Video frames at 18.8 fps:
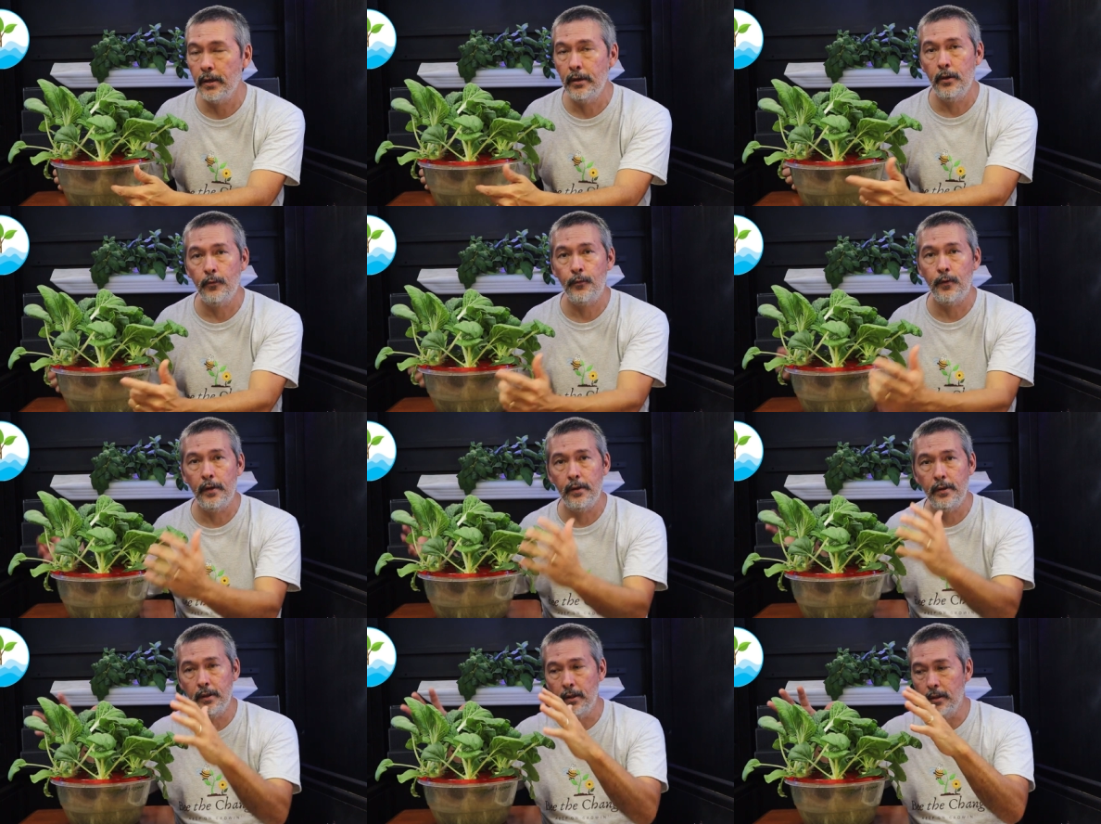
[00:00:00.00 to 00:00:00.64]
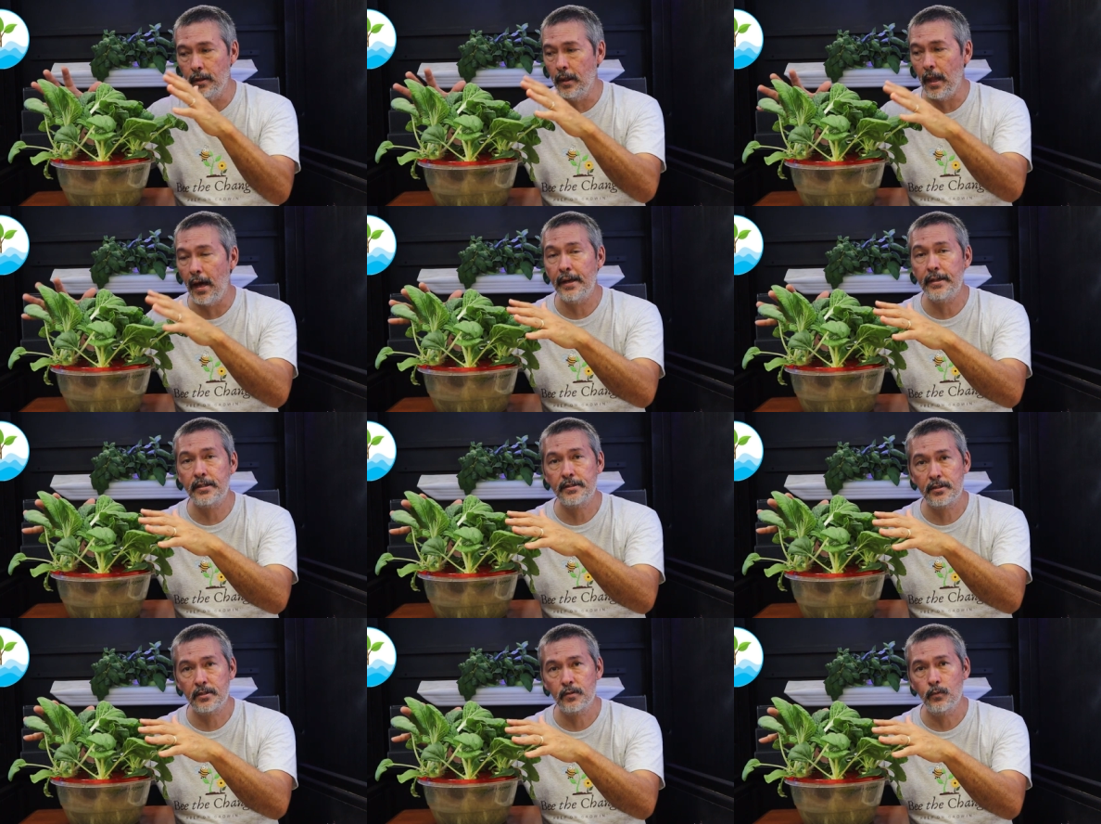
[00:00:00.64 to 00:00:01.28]
And if it
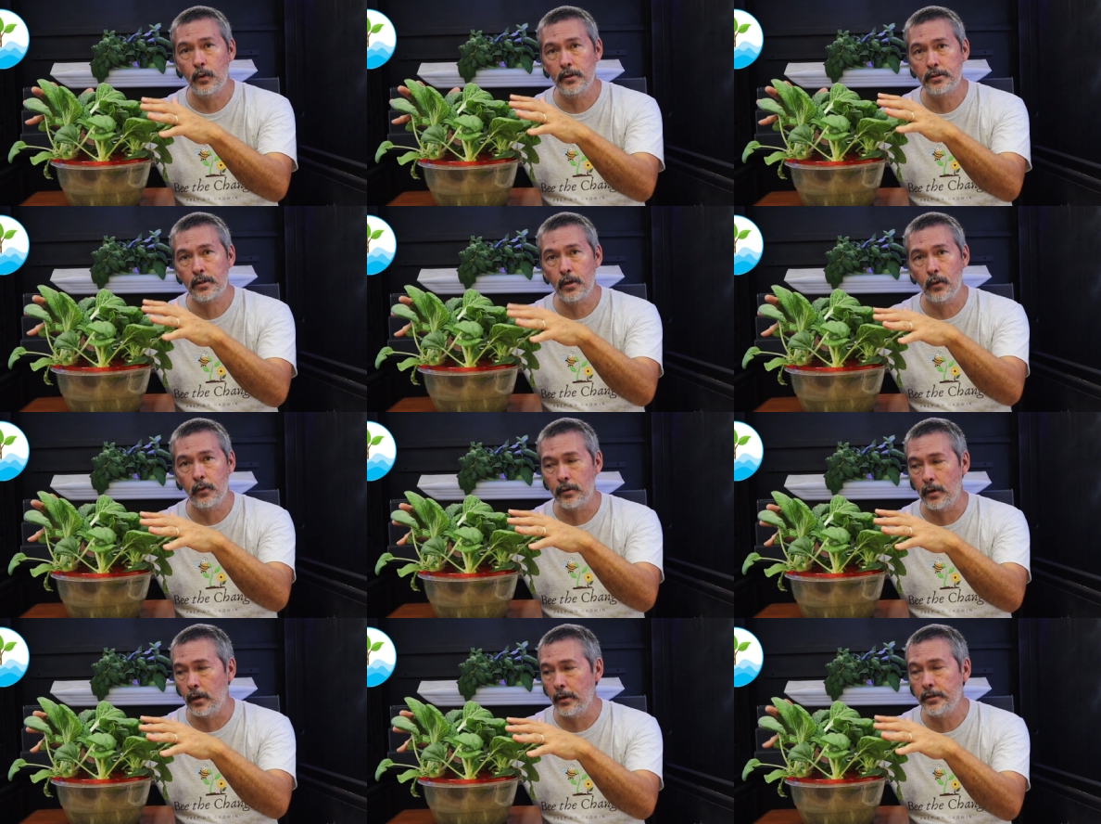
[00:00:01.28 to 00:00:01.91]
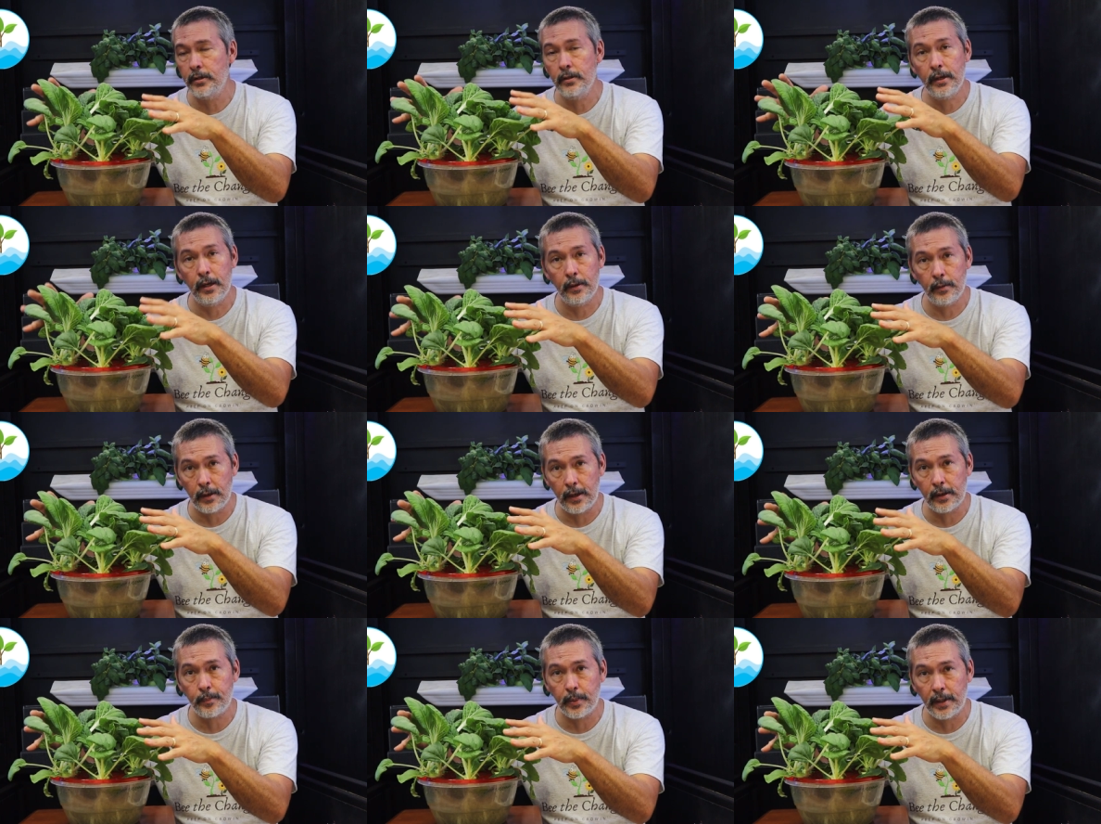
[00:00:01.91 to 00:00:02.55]
likes what's going on, you
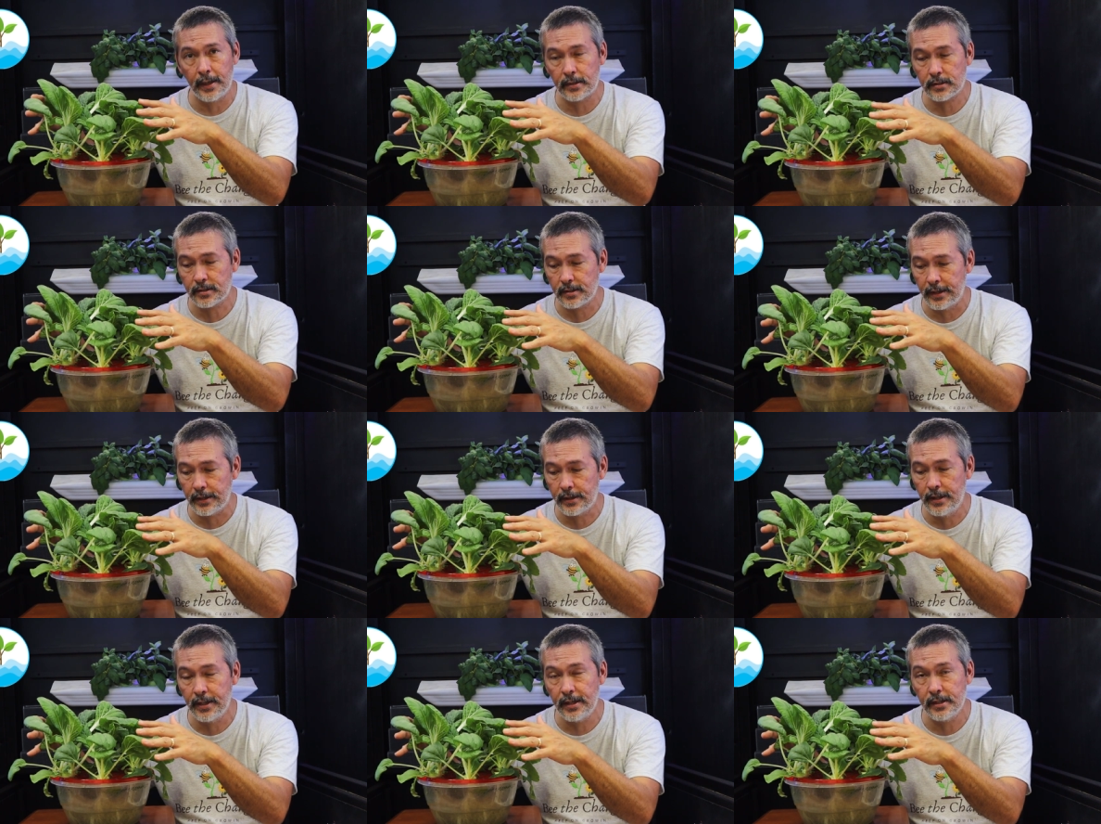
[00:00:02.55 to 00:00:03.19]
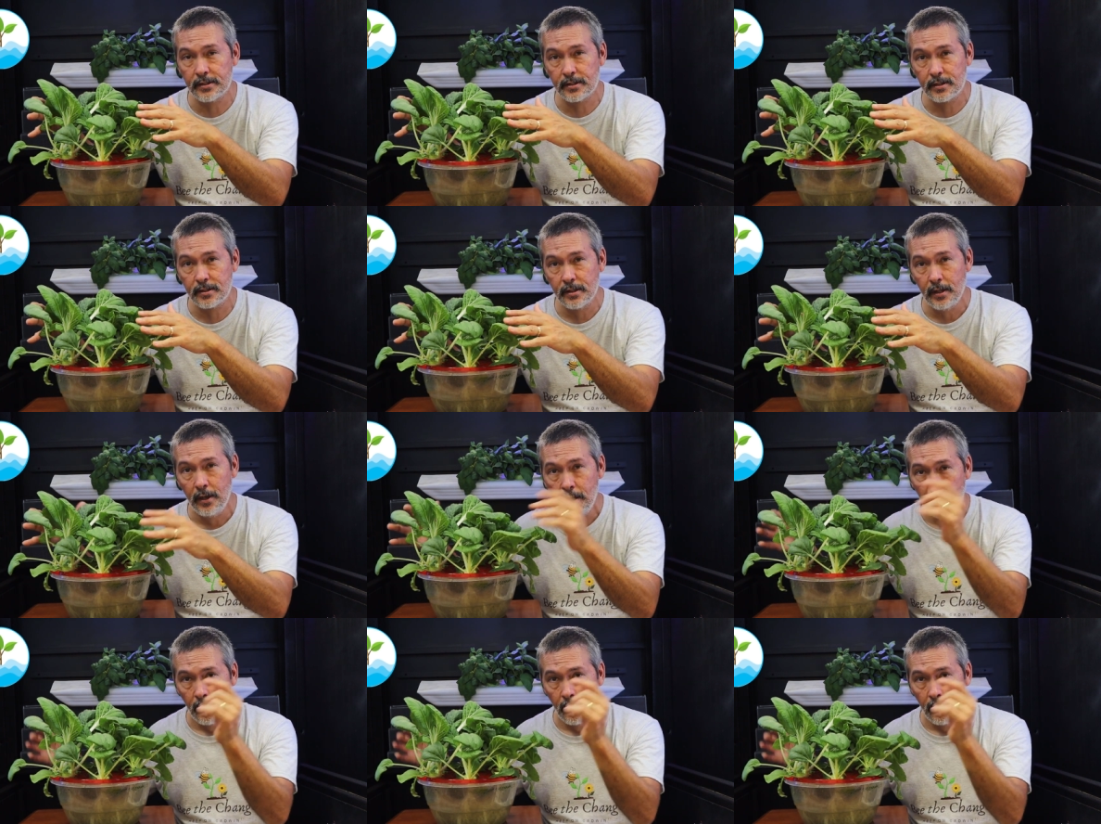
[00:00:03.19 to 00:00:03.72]
get like plants like this.